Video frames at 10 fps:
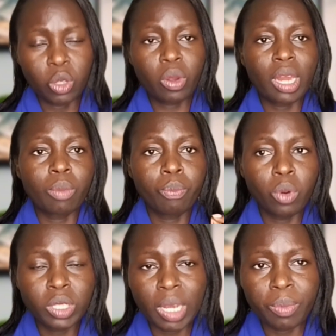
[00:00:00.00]
You can
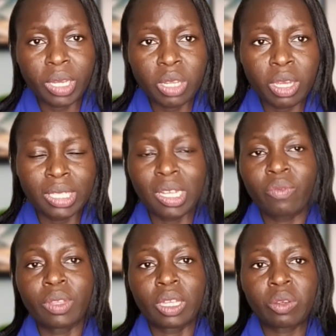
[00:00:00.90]
put a bid
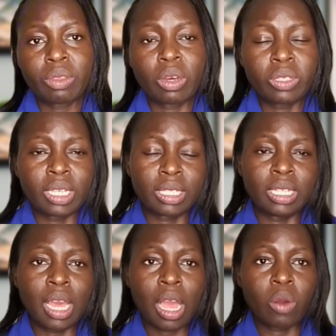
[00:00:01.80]
yourself in the DAO
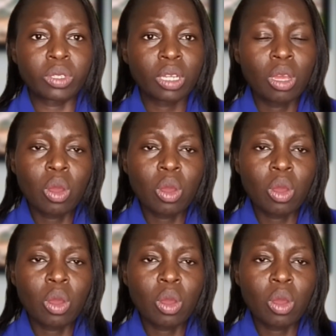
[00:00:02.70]
CSD account.